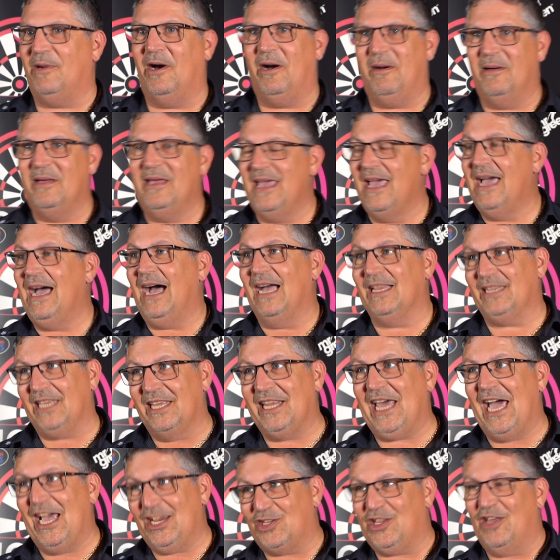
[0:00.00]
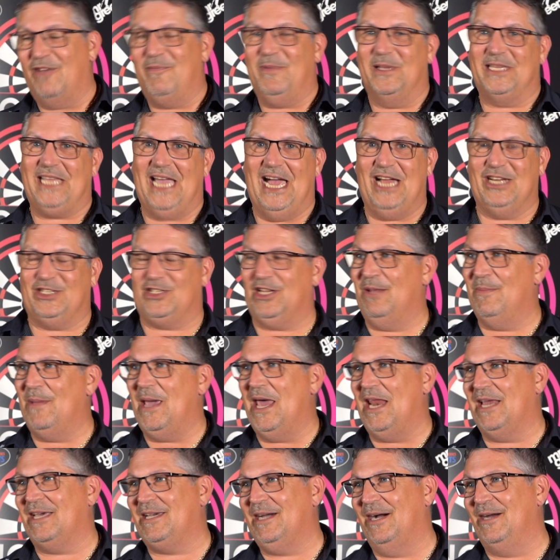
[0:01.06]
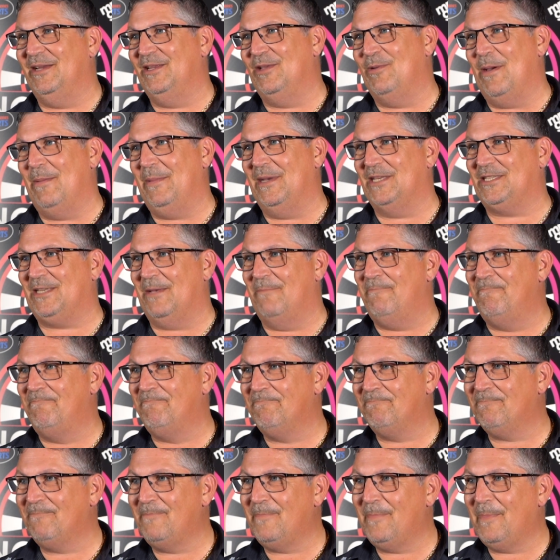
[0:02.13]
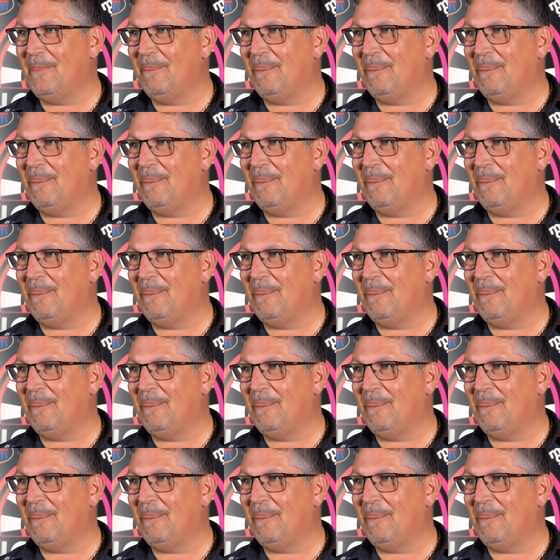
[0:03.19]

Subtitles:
but I did actually have my darts in America and they went missing.